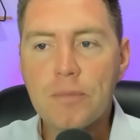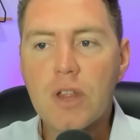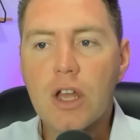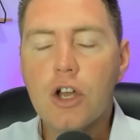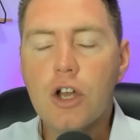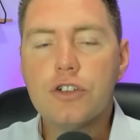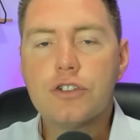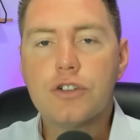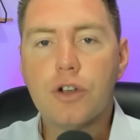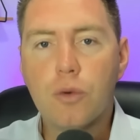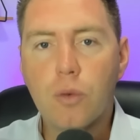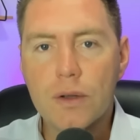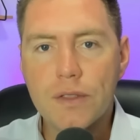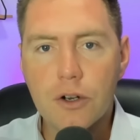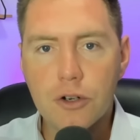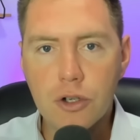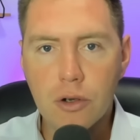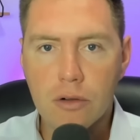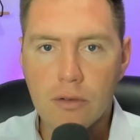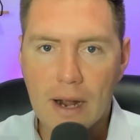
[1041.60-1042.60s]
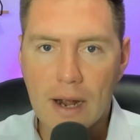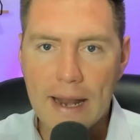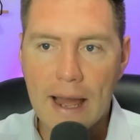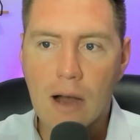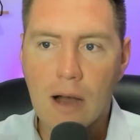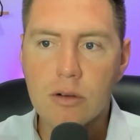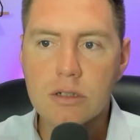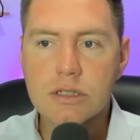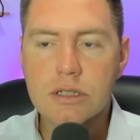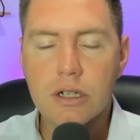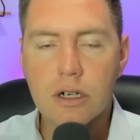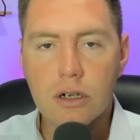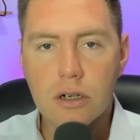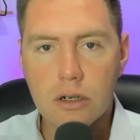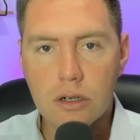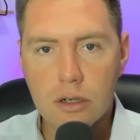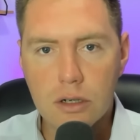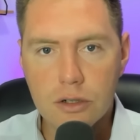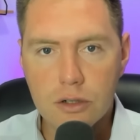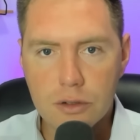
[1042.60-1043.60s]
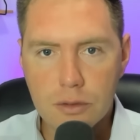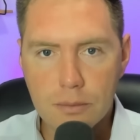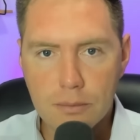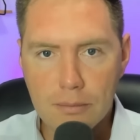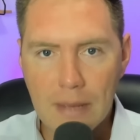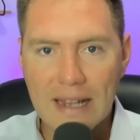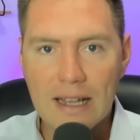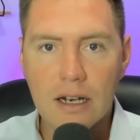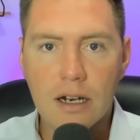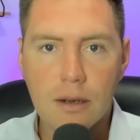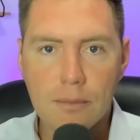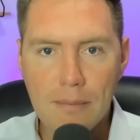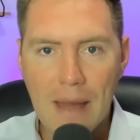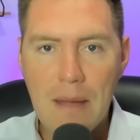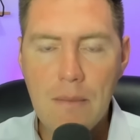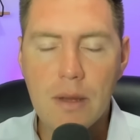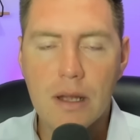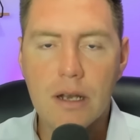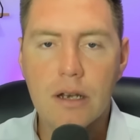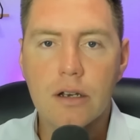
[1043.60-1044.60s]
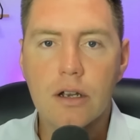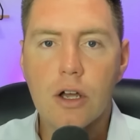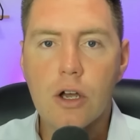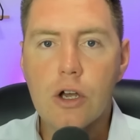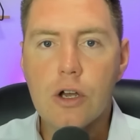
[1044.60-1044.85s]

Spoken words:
So what they're doing right now is they're making an amendment